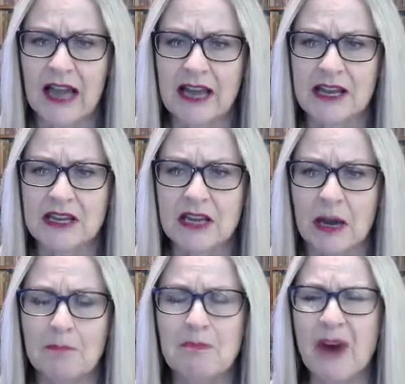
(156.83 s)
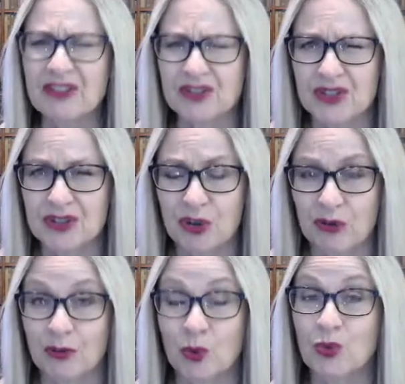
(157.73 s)
a bunch
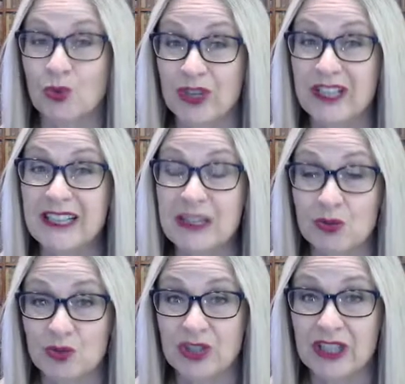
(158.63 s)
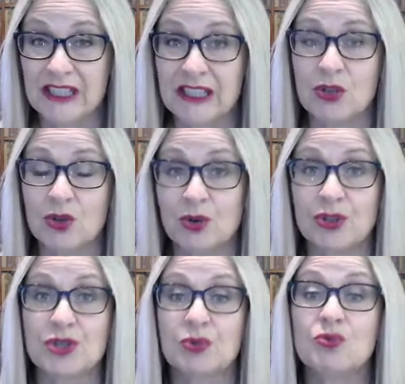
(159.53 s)
of really, really
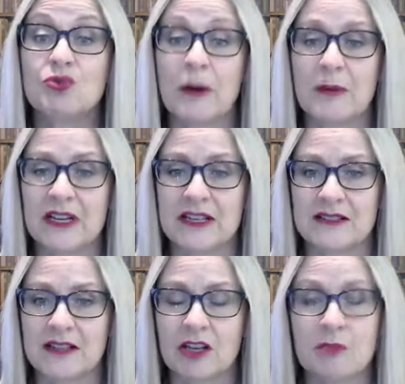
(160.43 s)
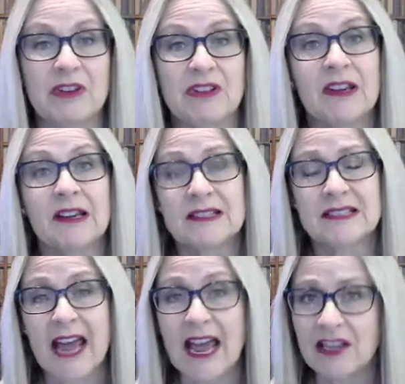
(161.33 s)
good remedies that can be
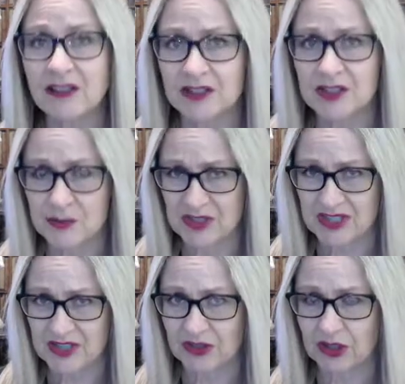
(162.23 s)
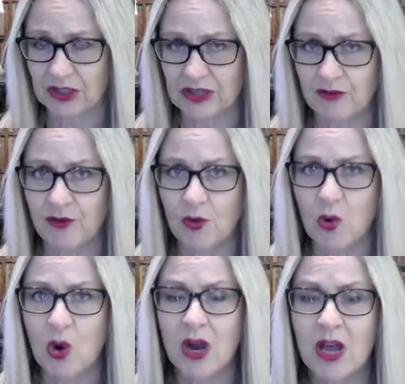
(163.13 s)
tailored specifically
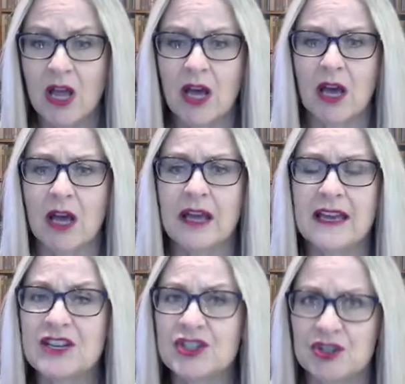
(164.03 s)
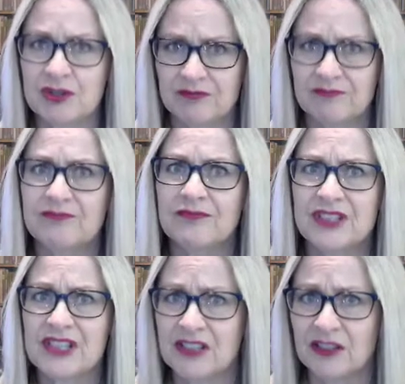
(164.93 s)
for each
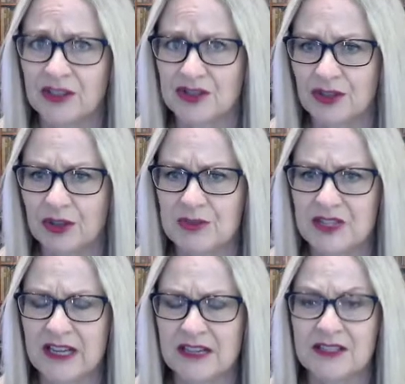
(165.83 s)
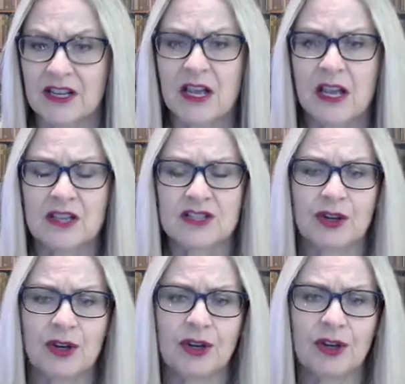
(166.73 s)
particular circumstance.
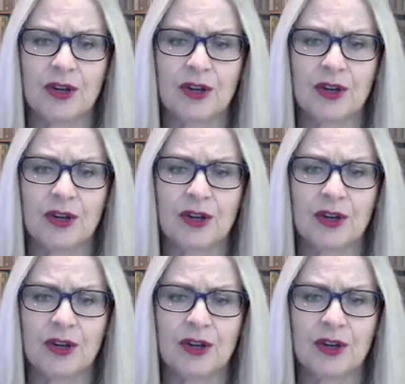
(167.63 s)
So